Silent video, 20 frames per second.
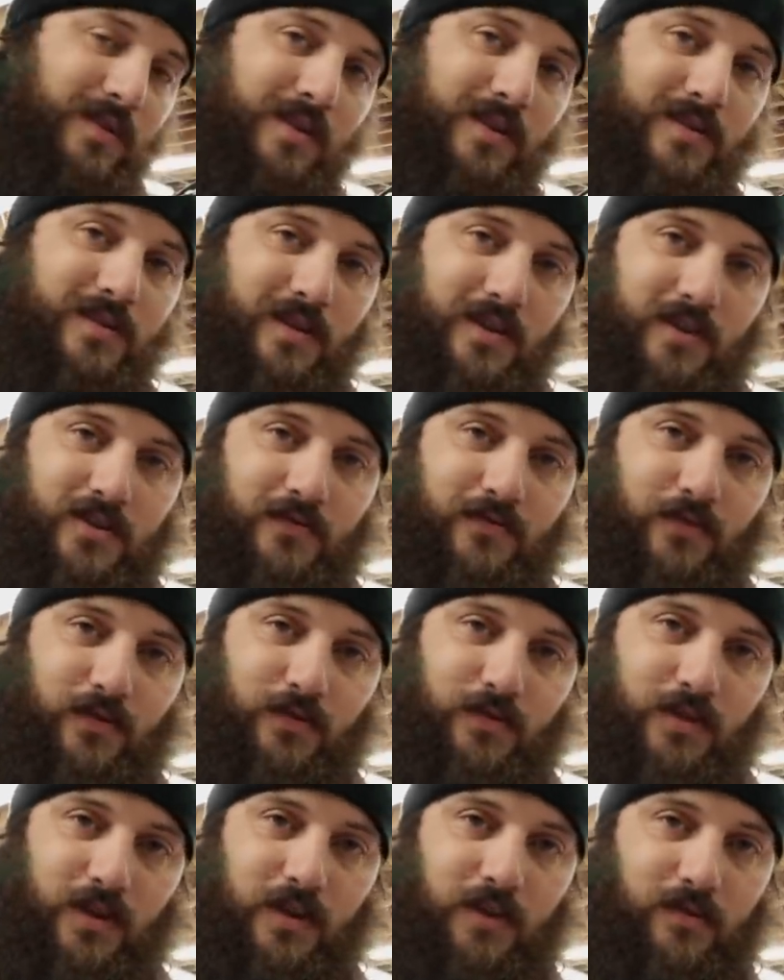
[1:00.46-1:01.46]
is to get your
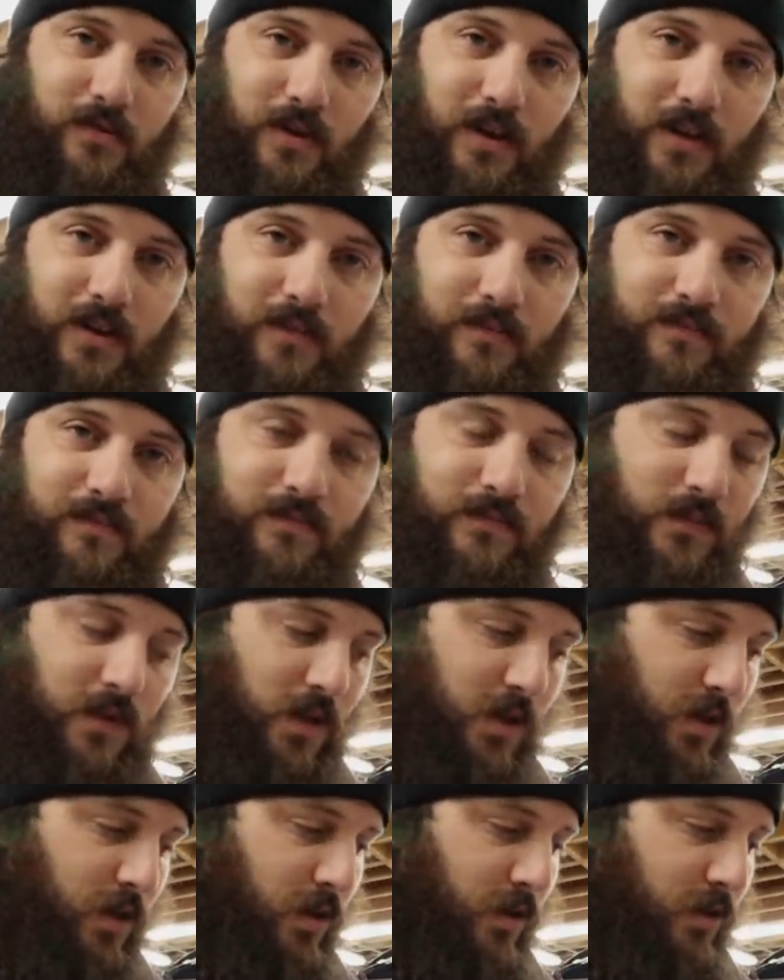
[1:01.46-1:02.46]
fuel tank ready.
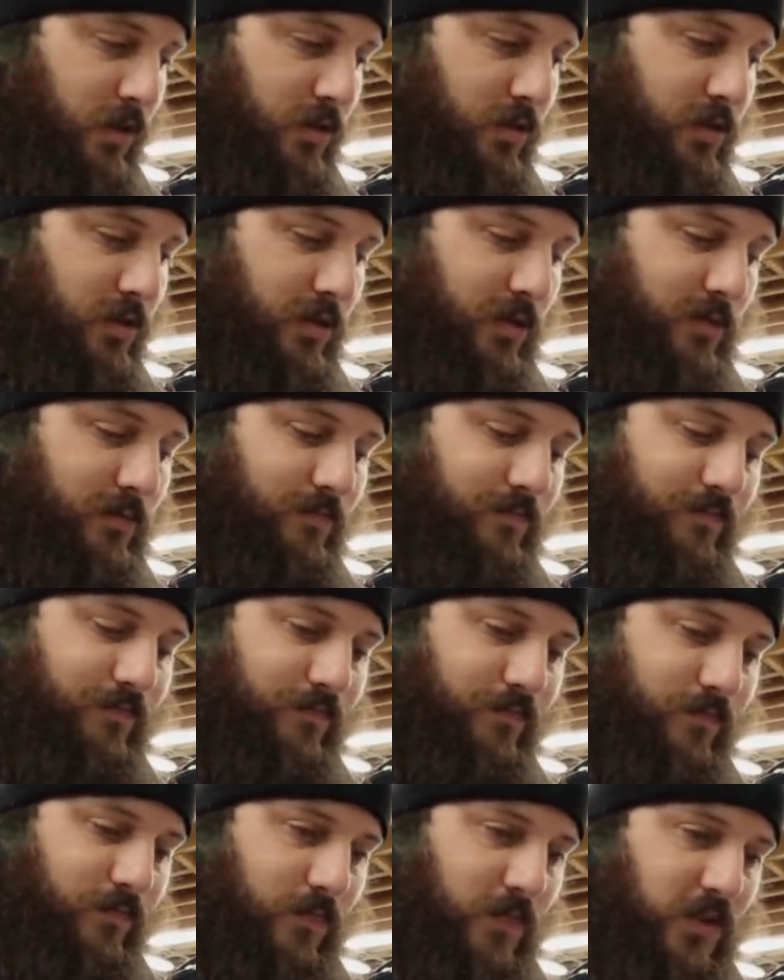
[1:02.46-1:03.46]
See,
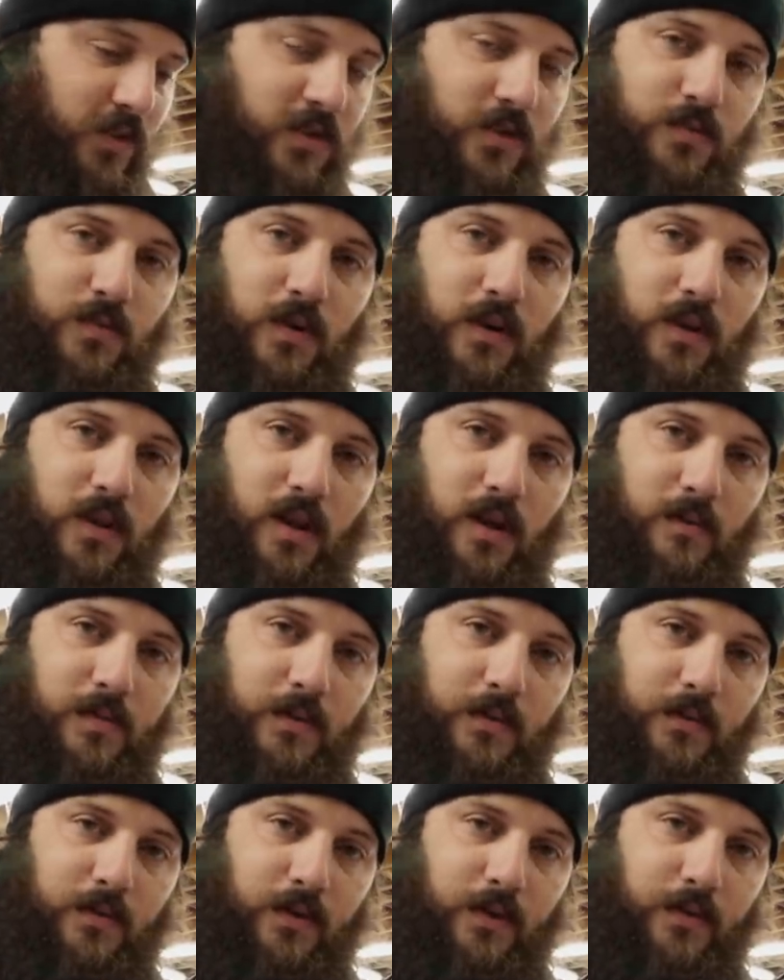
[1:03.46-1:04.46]
this is where a lot of
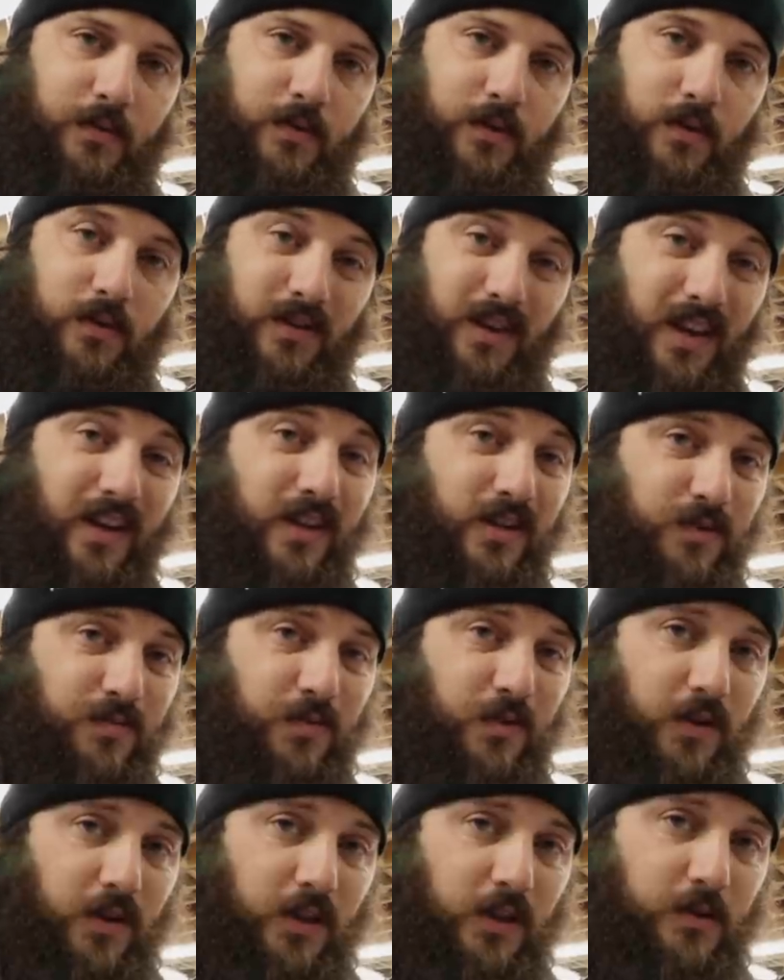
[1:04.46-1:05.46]
people go wrong, and it's
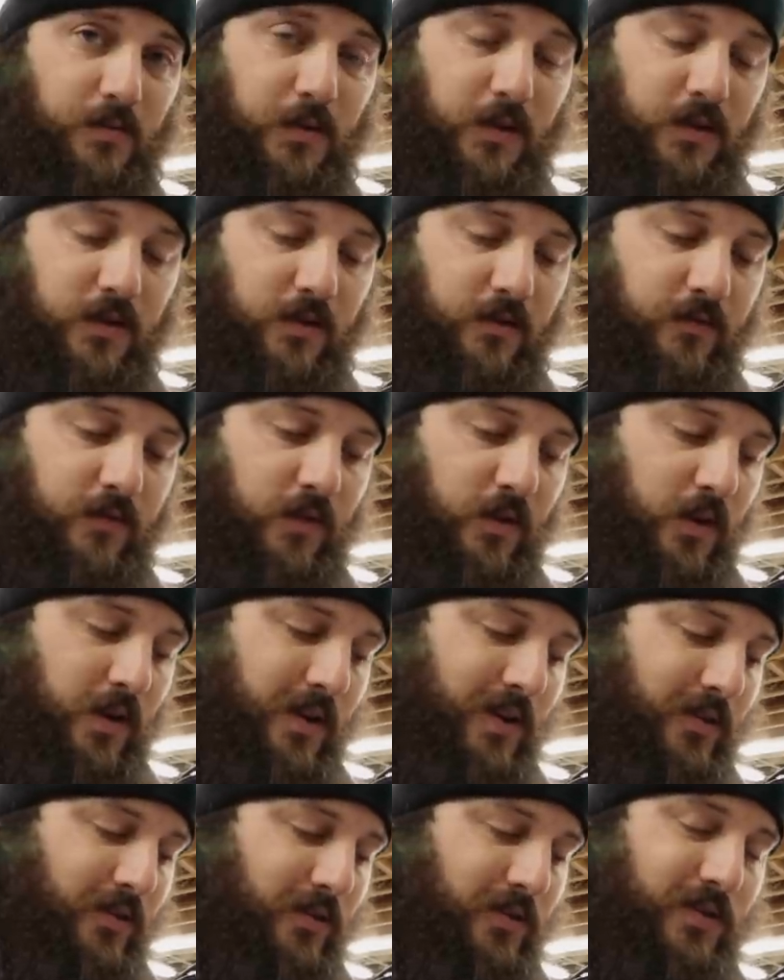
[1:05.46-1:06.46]
pretty expensive.
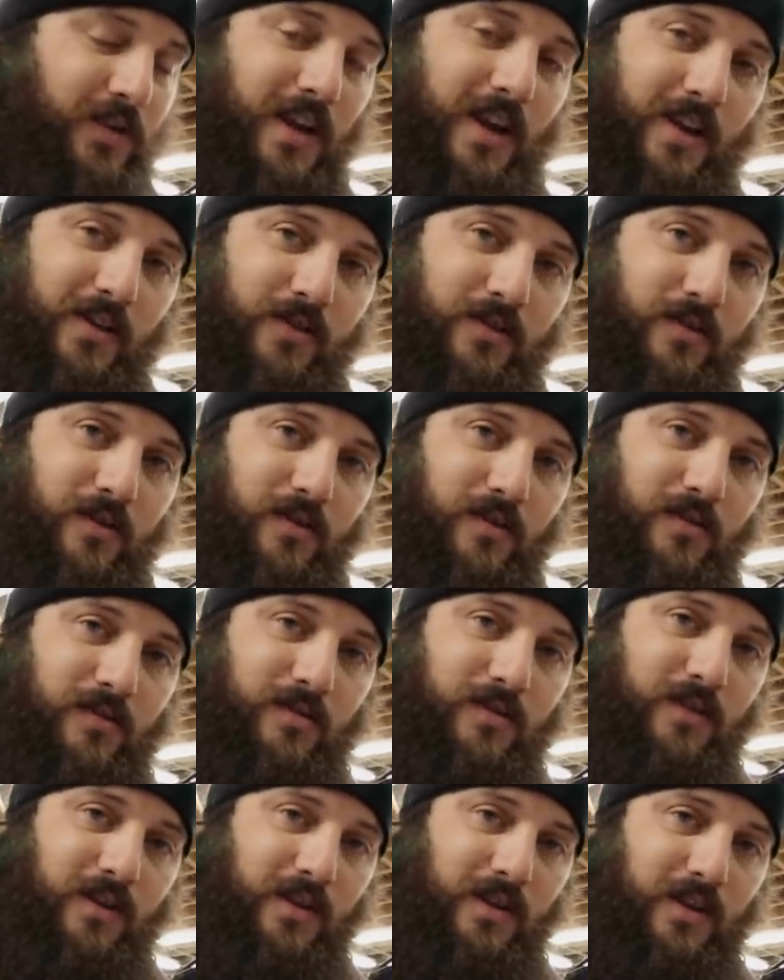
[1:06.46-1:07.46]
There's ethanol
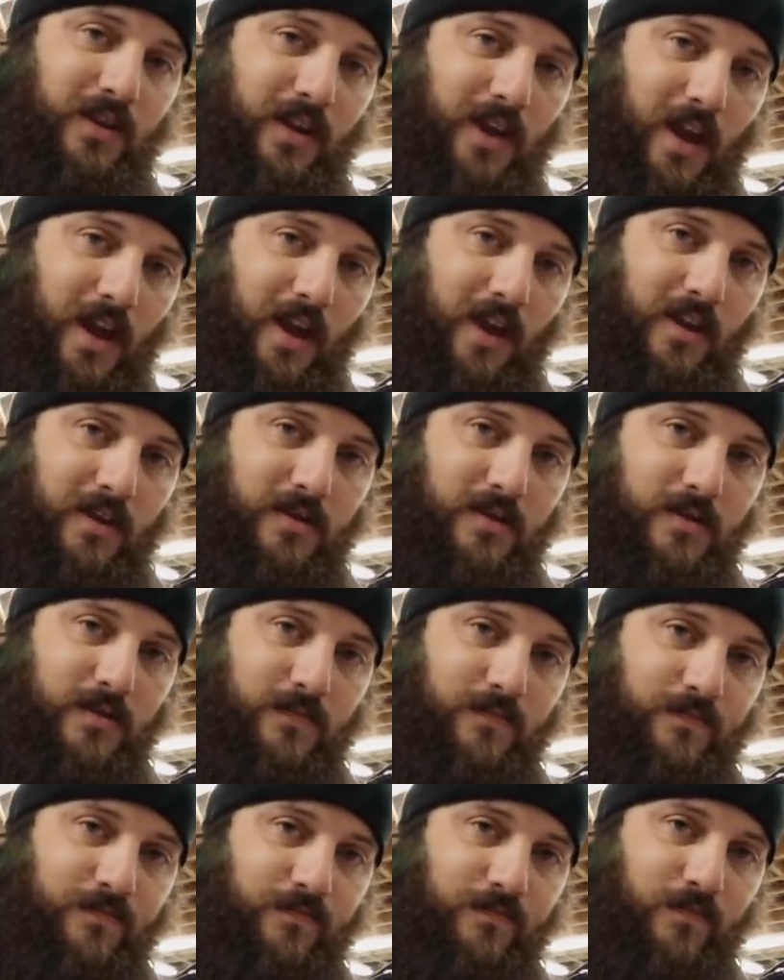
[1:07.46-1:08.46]
in the gas,
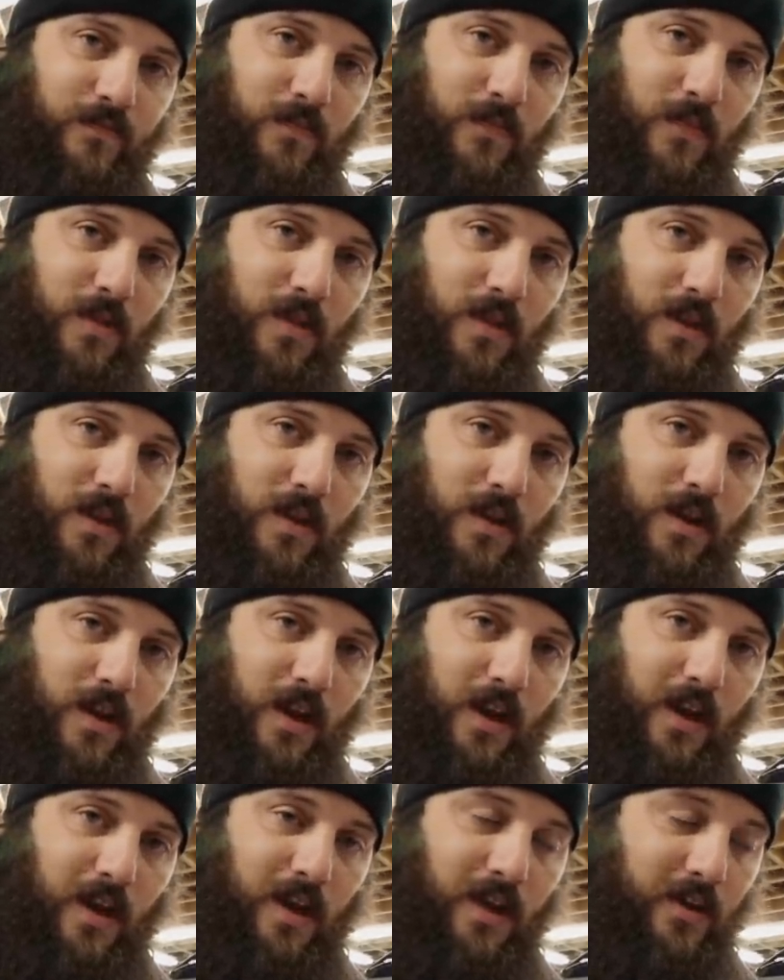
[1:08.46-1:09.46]

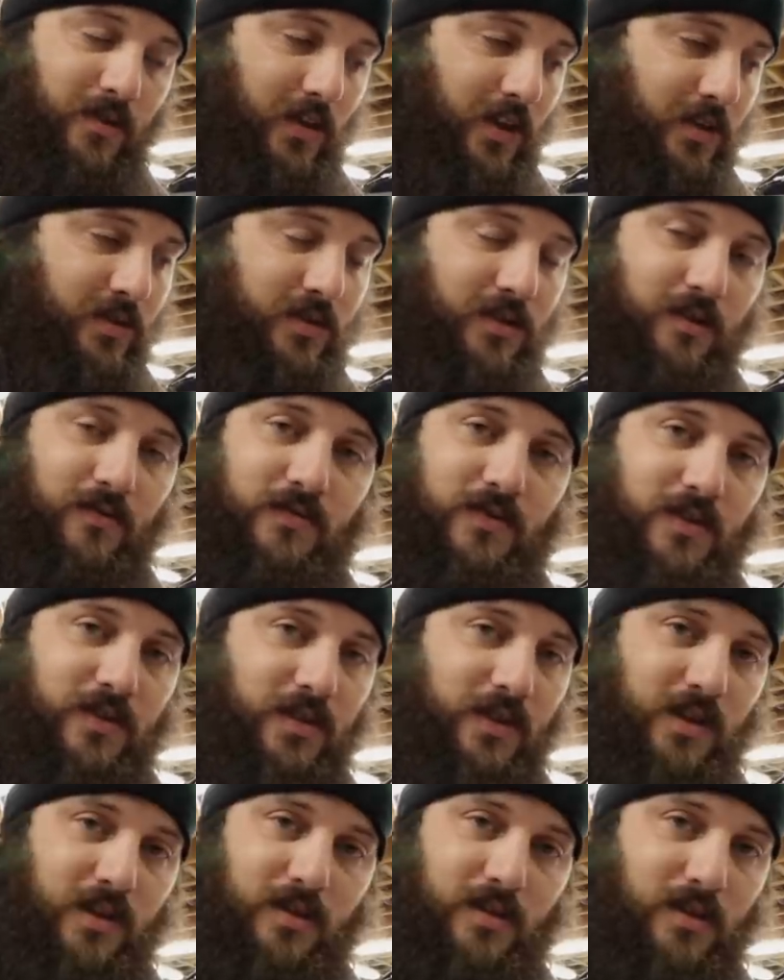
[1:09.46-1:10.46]
and that stuff
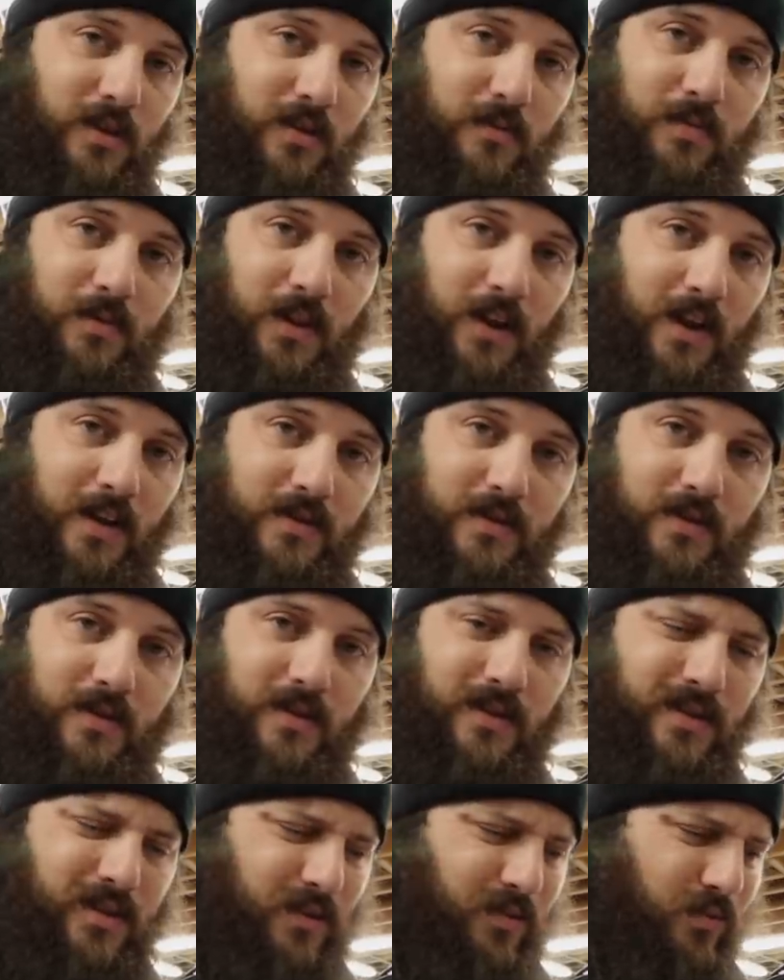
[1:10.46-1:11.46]
just eats up
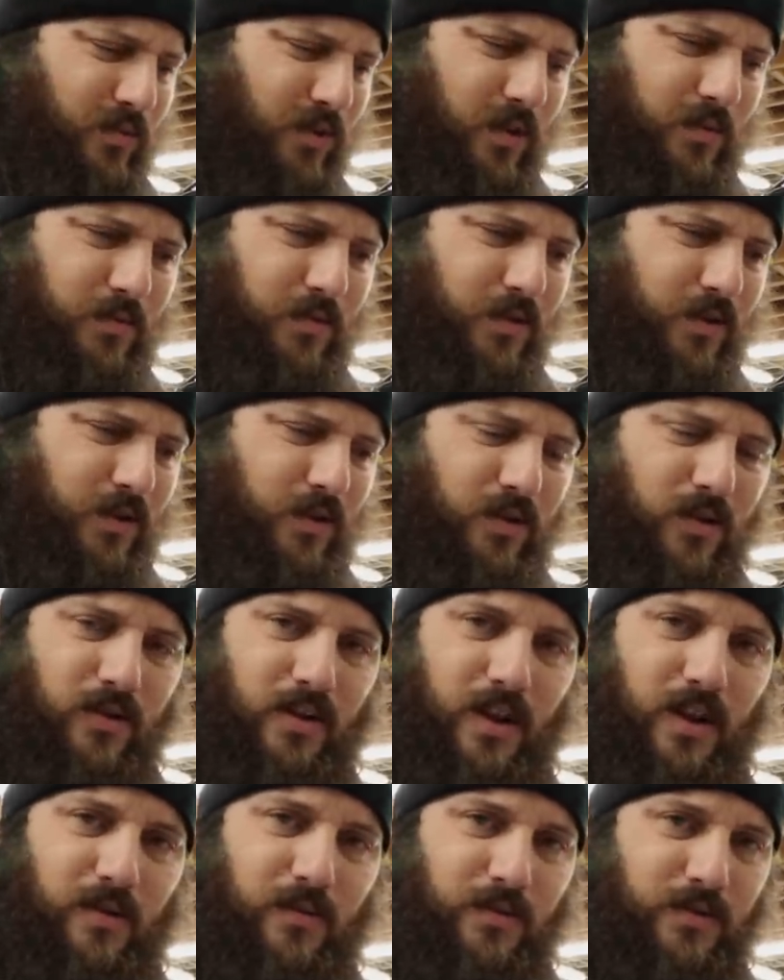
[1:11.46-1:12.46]
plastic and rubber and all
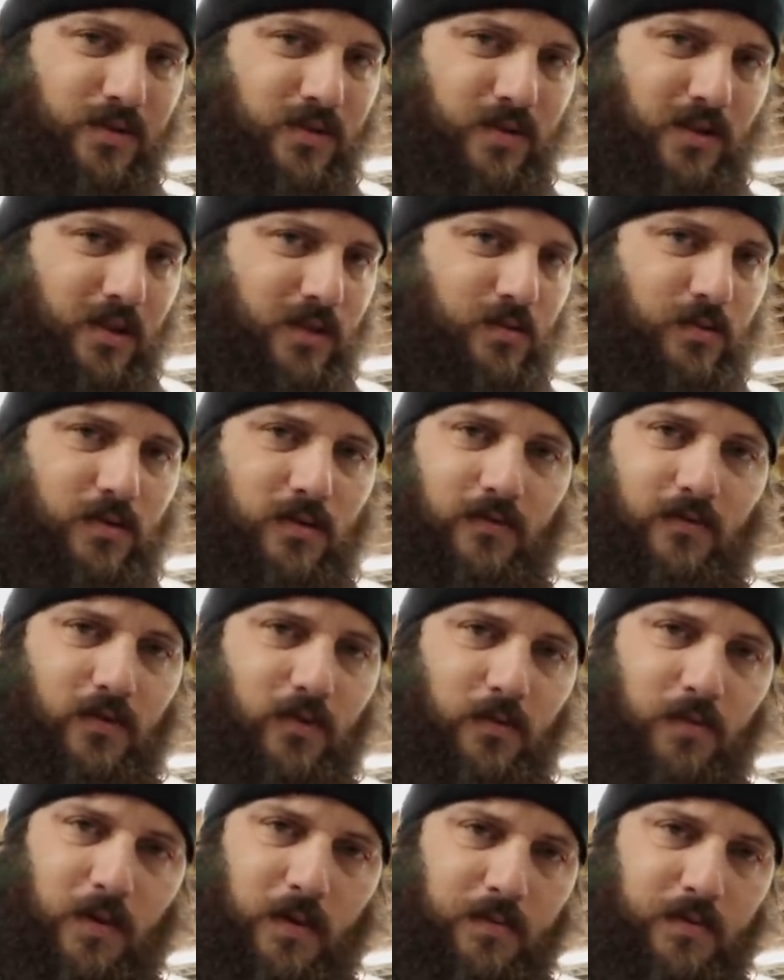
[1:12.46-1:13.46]
that, which that's what the
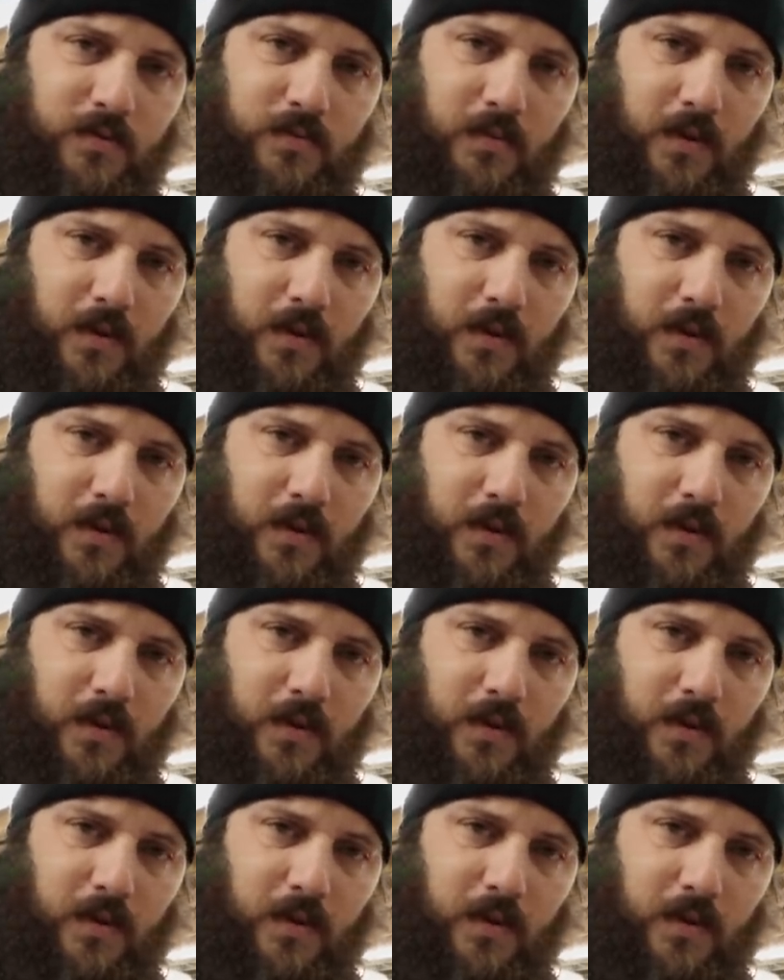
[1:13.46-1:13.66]
fuel pump is